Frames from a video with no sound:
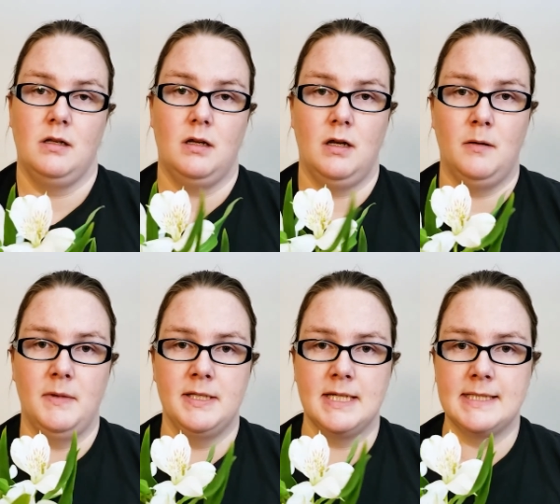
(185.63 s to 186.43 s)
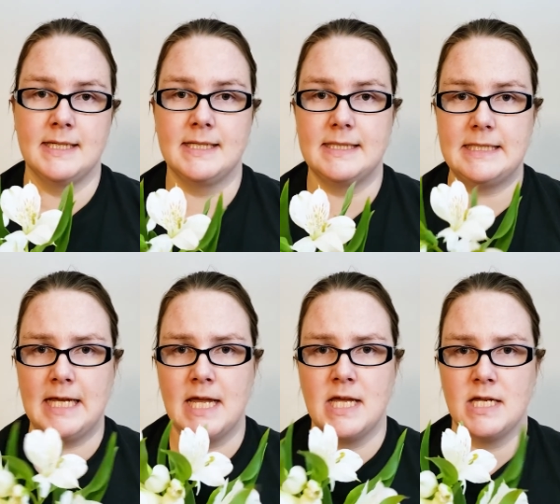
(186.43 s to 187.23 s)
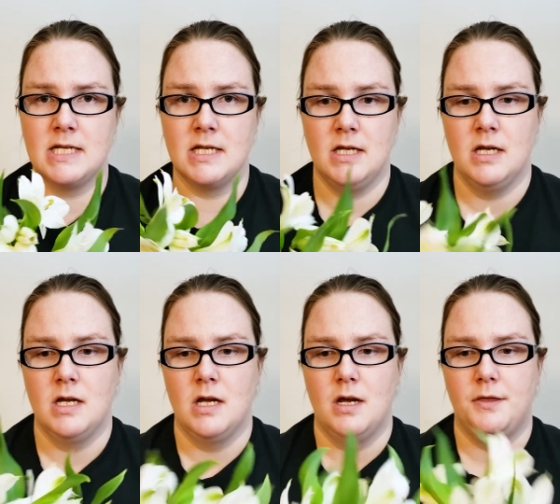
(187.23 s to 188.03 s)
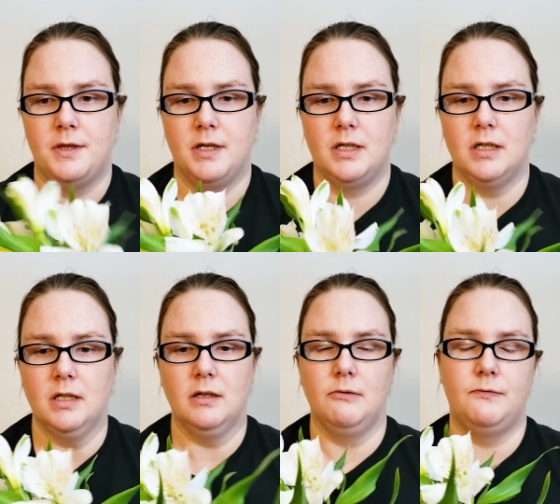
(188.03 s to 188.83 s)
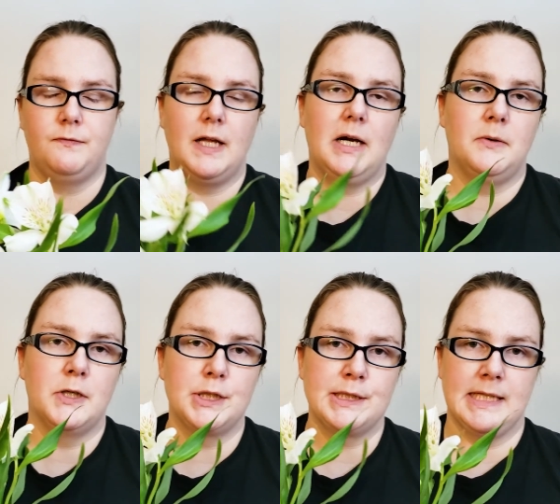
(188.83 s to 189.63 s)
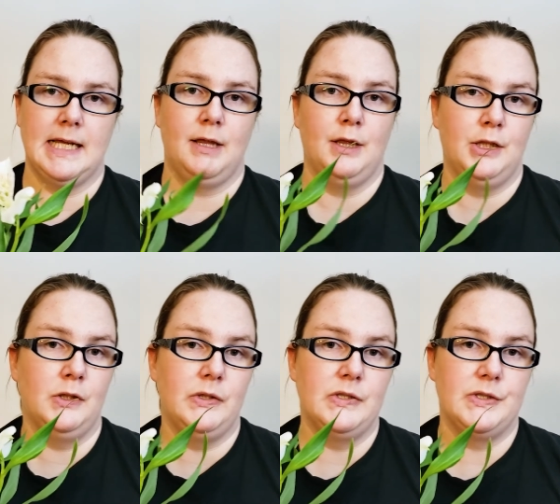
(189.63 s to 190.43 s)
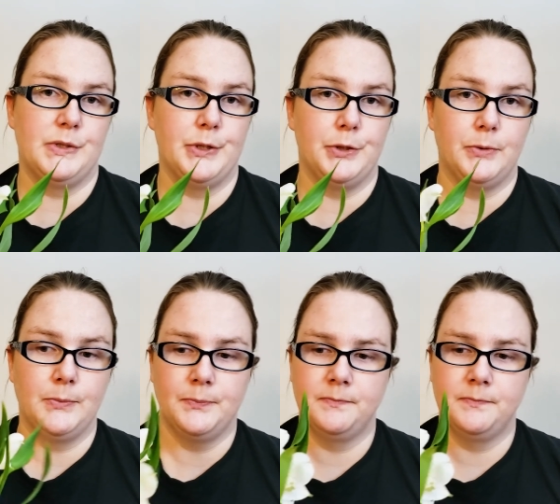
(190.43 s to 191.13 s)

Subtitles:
It doesn't stain the flowers like lilies do.